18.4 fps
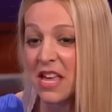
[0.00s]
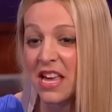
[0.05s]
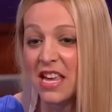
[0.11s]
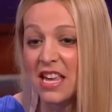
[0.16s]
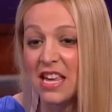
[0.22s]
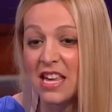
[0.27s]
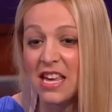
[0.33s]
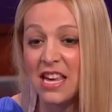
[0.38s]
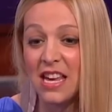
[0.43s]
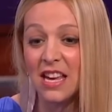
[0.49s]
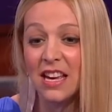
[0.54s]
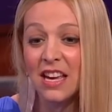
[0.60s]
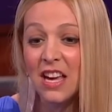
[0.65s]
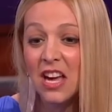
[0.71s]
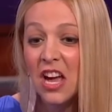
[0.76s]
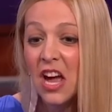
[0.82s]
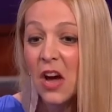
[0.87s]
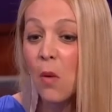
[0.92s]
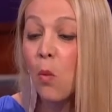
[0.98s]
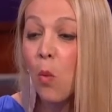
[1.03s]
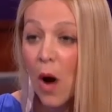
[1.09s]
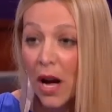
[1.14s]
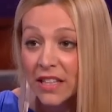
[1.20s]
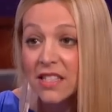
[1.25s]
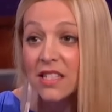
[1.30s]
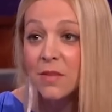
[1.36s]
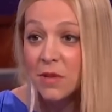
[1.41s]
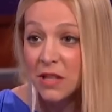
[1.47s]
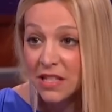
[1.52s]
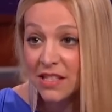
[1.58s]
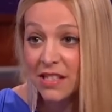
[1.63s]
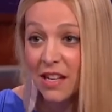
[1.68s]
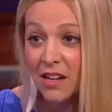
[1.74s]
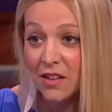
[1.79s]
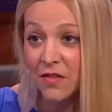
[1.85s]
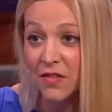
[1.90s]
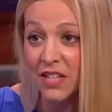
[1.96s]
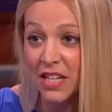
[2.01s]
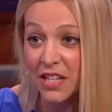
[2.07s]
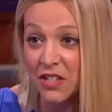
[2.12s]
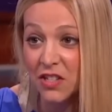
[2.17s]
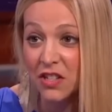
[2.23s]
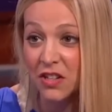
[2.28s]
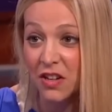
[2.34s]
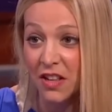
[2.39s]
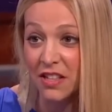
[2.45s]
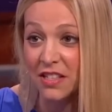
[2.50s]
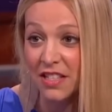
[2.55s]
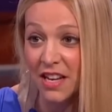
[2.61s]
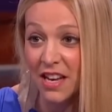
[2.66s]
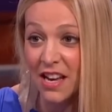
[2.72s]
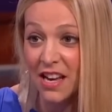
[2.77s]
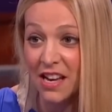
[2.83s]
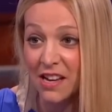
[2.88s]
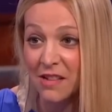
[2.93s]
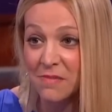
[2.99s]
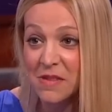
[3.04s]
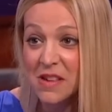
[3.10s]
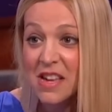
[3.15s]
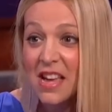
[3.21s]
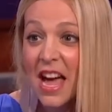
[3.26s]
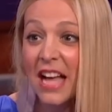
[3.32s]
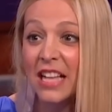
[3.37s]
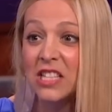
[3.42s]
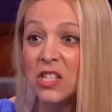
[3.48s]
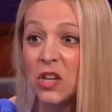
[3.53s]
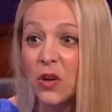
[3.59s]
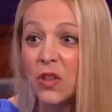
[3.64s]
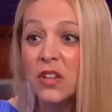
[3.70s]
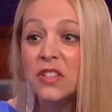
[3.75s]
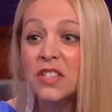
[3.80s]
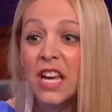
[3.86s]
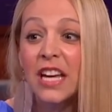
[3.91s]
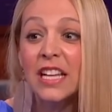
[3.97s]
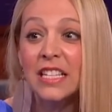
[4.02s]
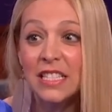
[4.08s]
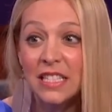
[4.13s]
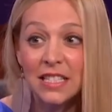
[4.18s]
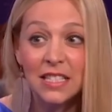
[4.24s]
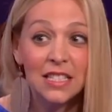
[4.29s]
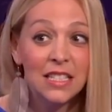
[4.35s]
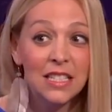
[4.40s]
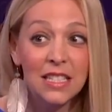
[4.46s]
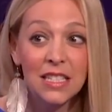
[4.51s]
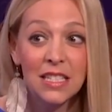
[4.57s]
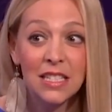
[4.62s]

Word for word: me that he wants to be the center of attention all the time. And so there's... she just had a